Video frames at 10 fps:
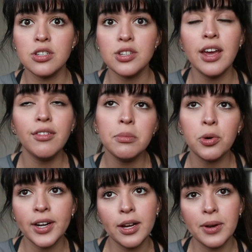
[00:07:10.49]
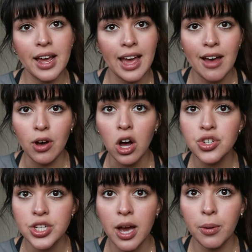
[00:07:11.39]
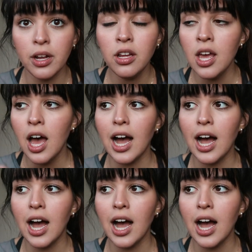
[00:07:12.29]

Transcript: So every morning when I have a hot shower,